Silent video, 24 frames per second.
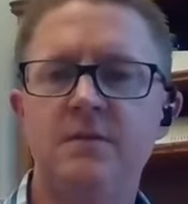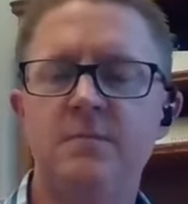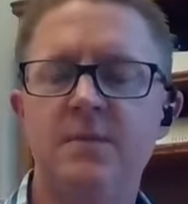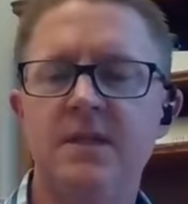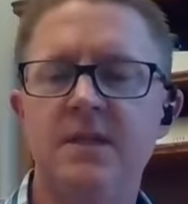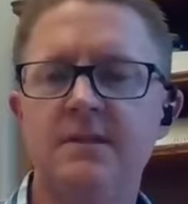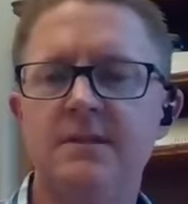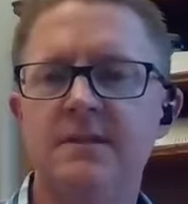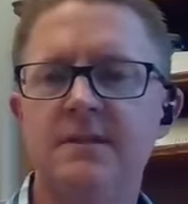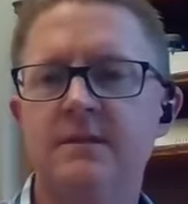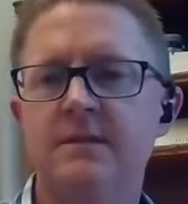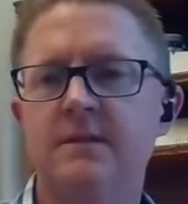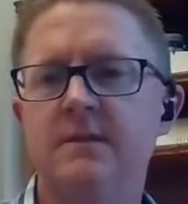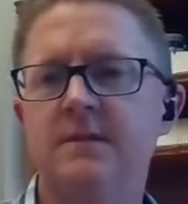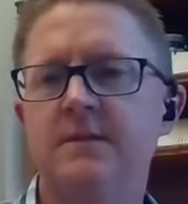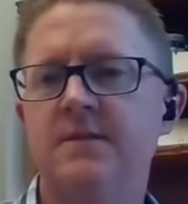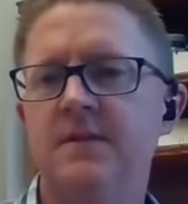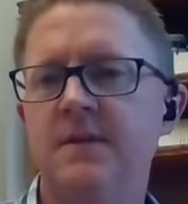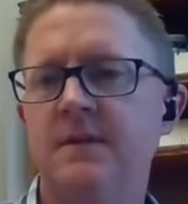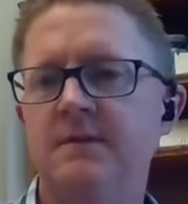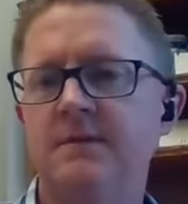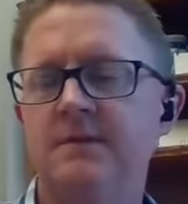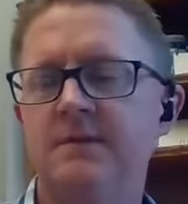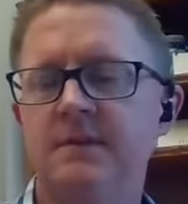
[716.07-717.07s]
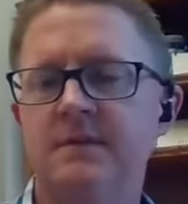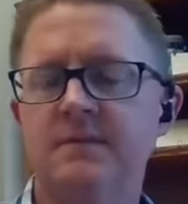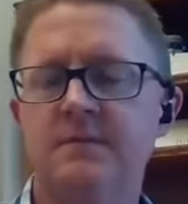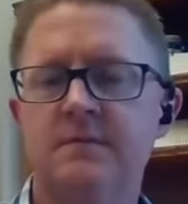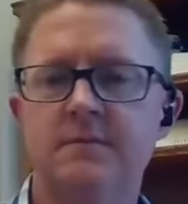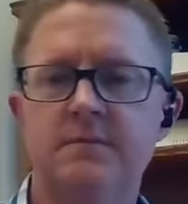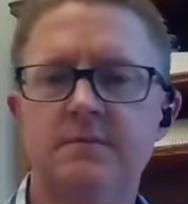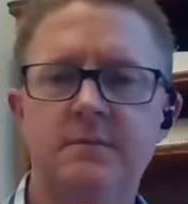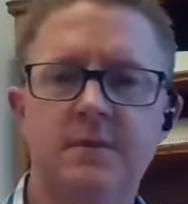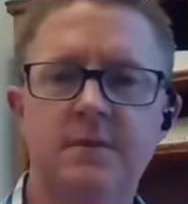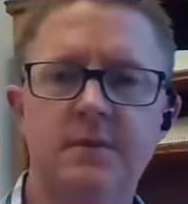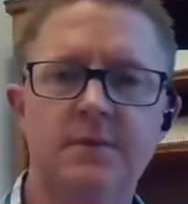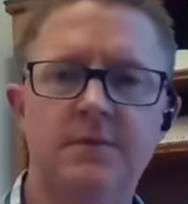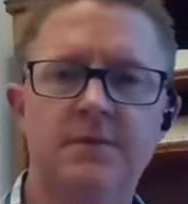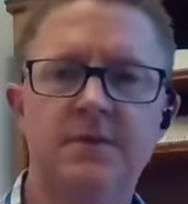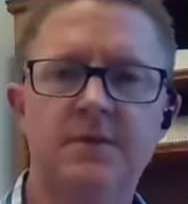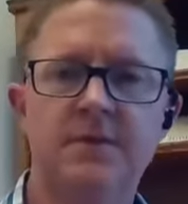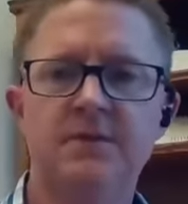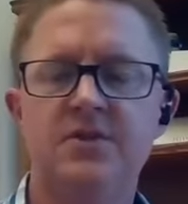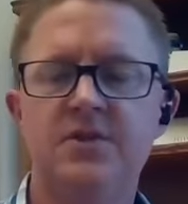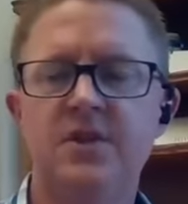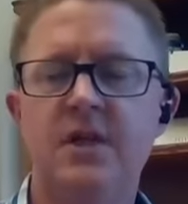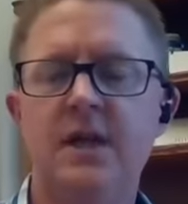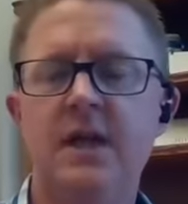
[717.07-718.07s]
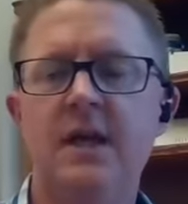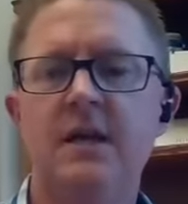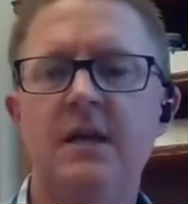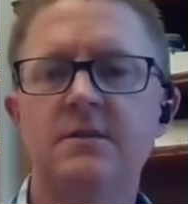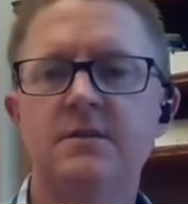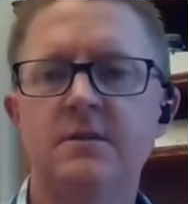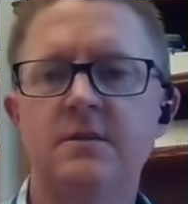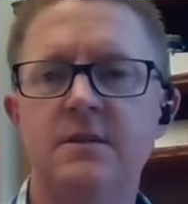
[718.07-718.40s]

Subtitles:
You mentioned things change